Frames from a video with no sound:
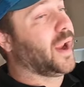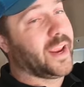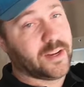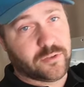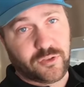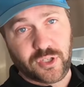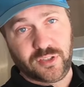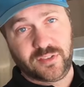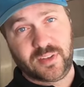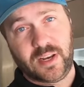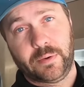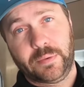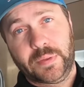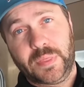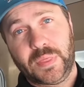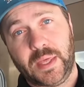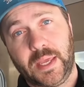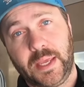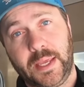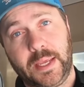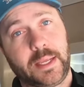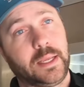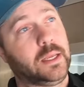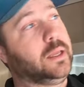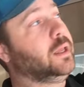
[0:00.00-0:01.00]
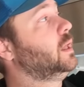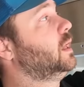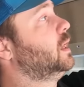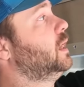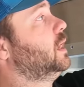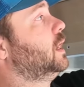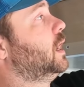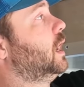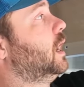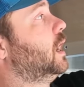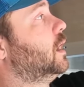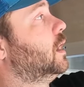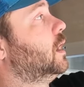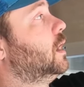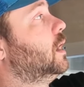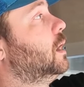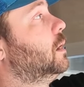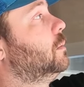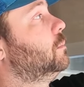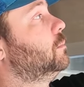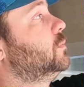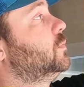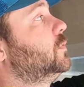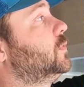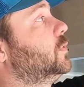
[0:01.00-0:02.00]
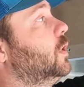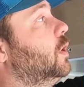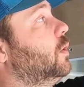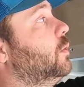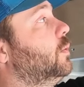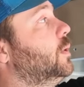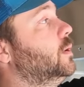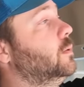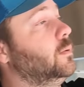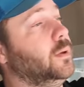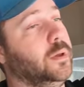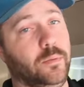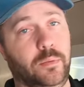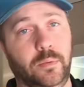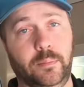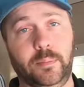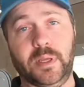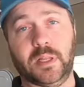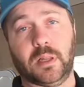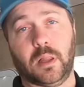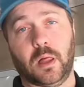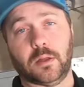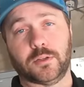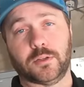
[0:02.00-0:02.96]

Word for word: branches and everything, um, so it, it would be a